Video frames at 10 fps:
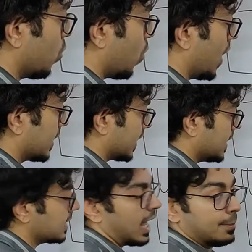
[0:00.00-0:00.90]
what
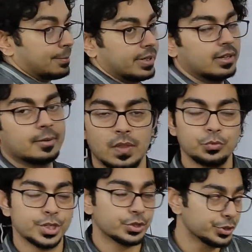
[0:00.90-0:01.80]
is happening. Now
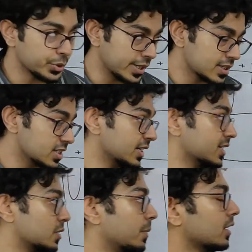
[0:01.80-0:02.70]
we are going to understand
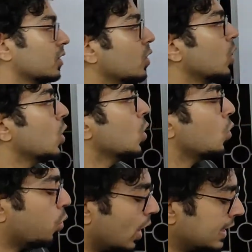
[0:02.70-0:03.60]
this part.
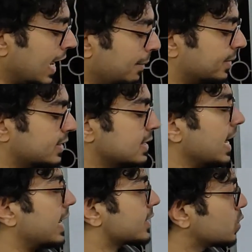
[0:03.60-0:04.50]
What
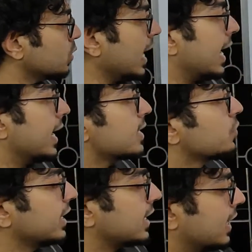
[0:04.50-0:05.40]
happens as soon
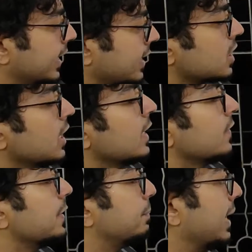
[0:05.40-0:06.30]
as we connect
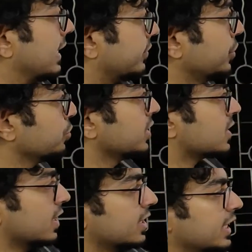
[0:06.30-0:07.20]
the battery to
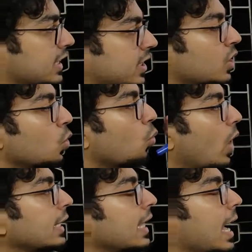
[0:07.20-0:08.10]
this conductor,
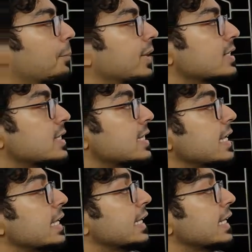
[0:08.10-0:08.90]
what happens?